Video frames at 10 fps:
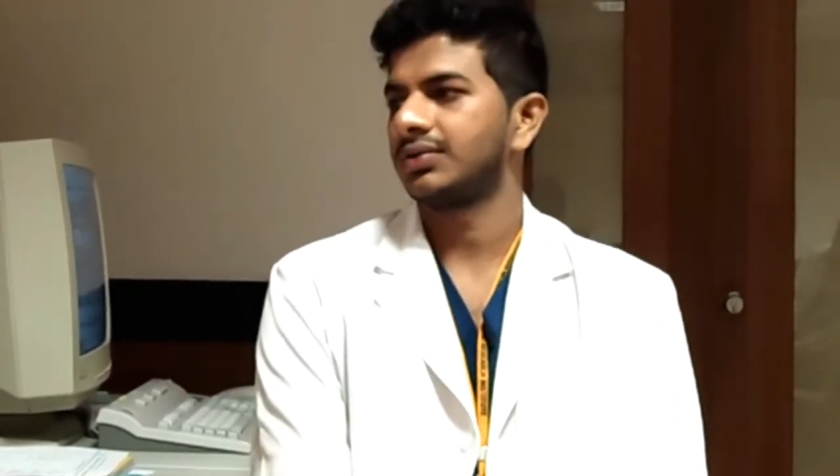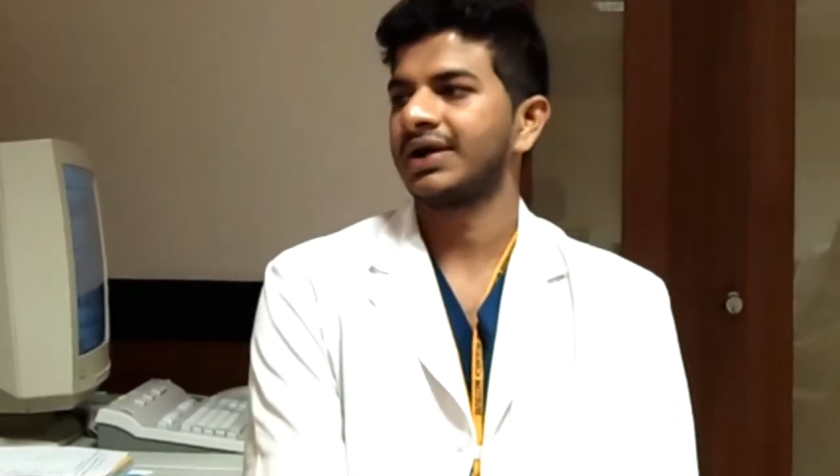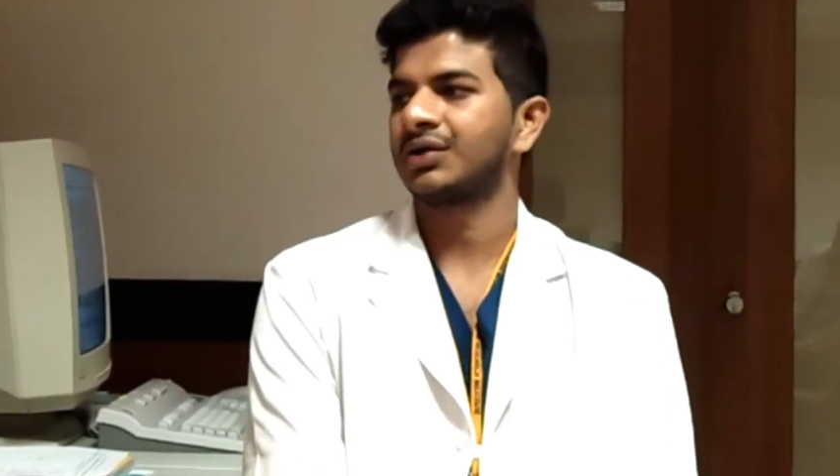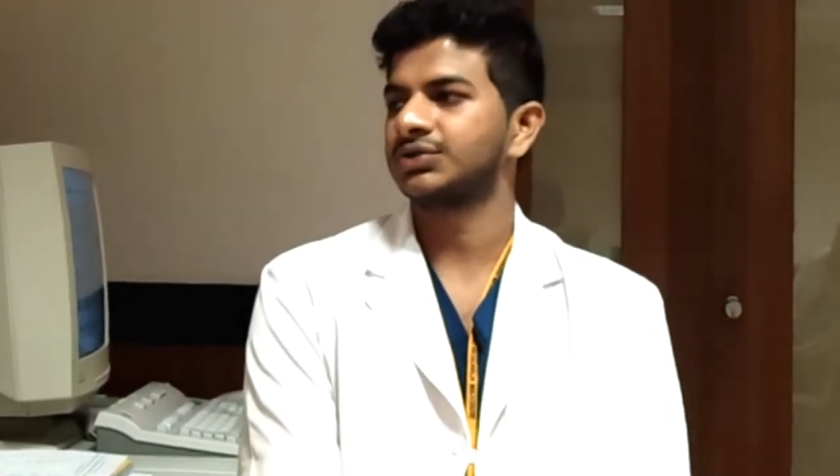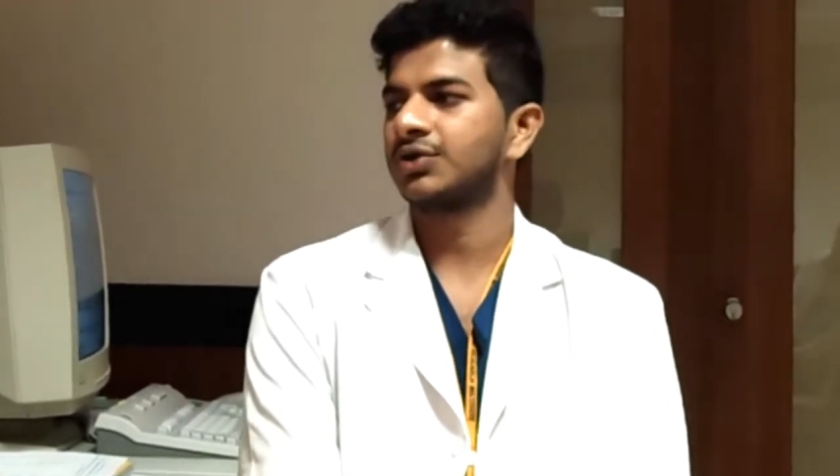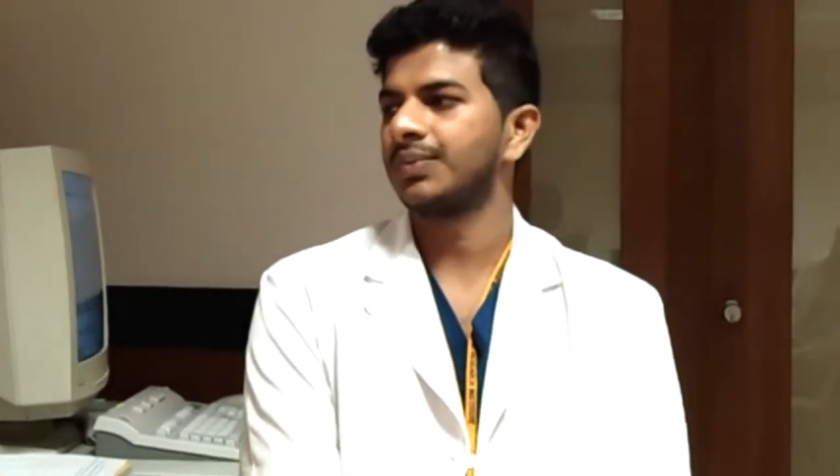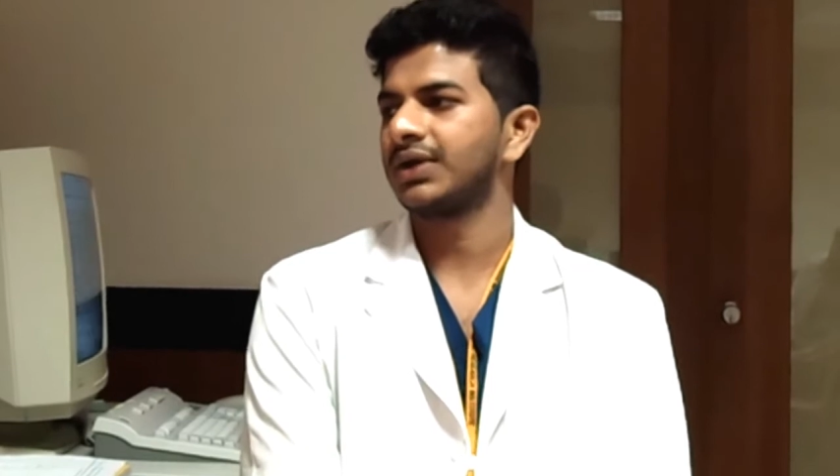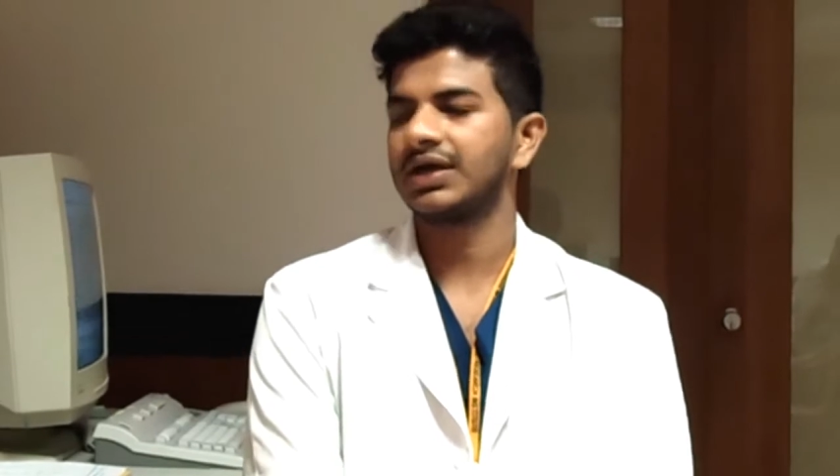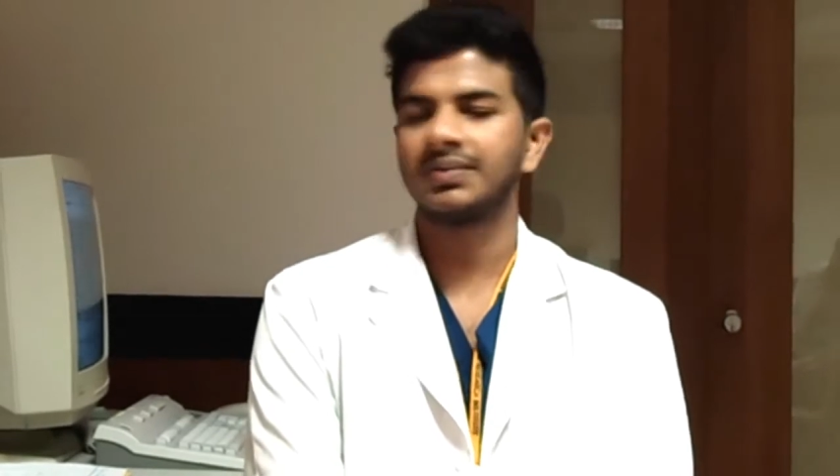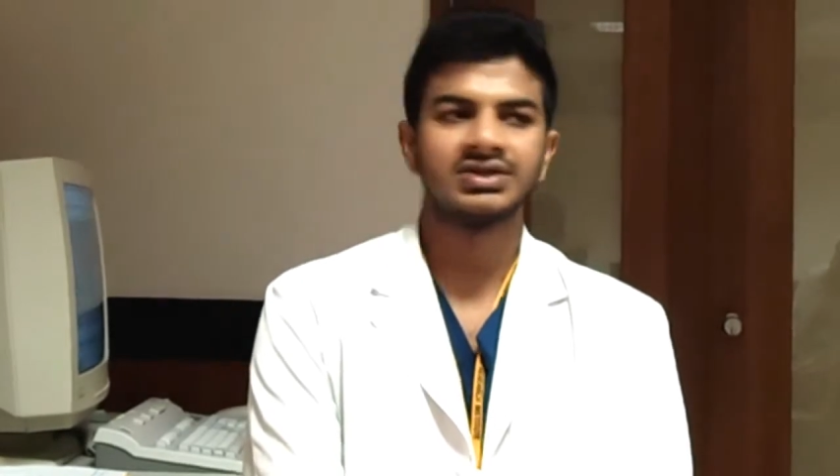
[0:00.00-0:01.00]

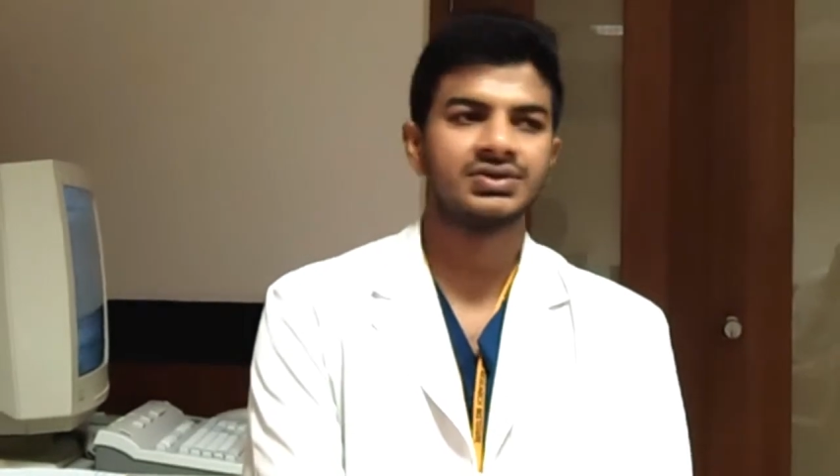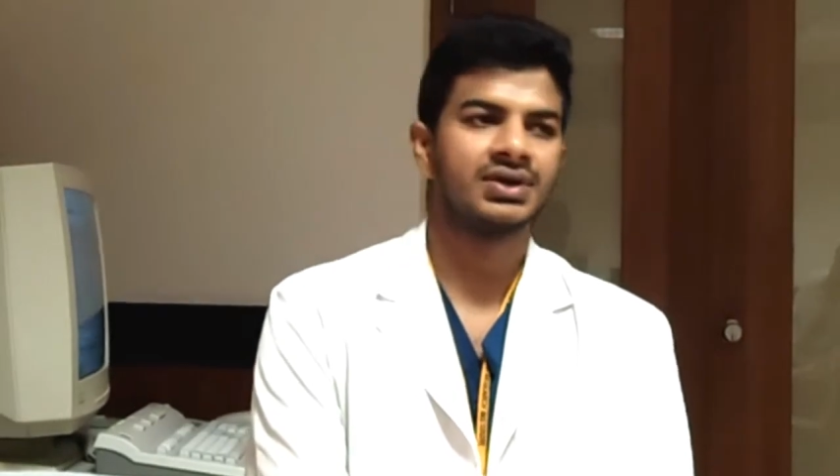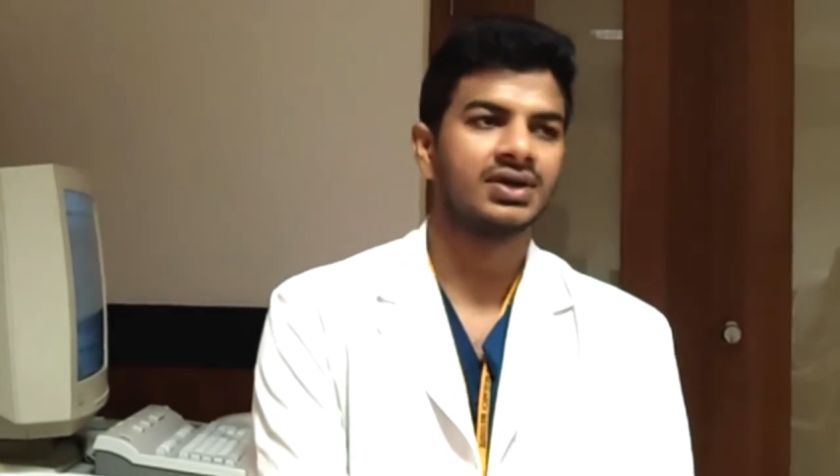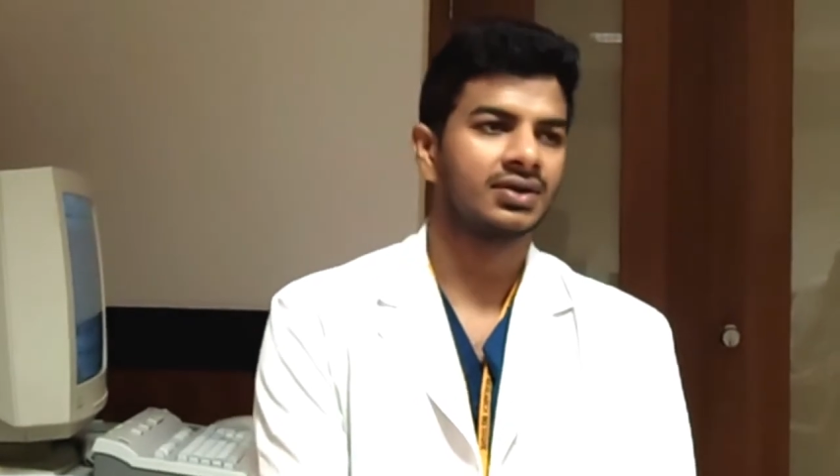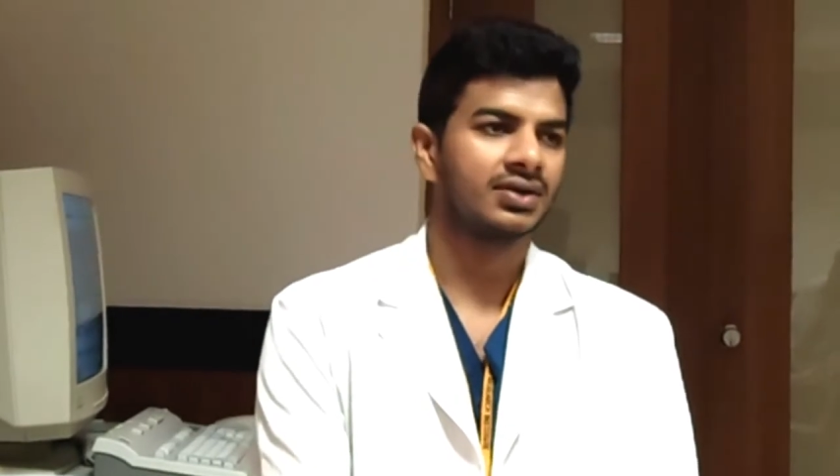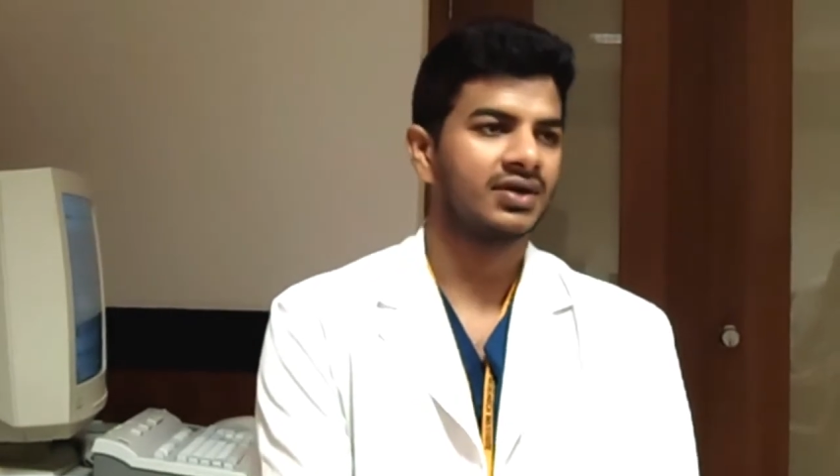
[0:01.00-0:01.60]
microscopic hematuria.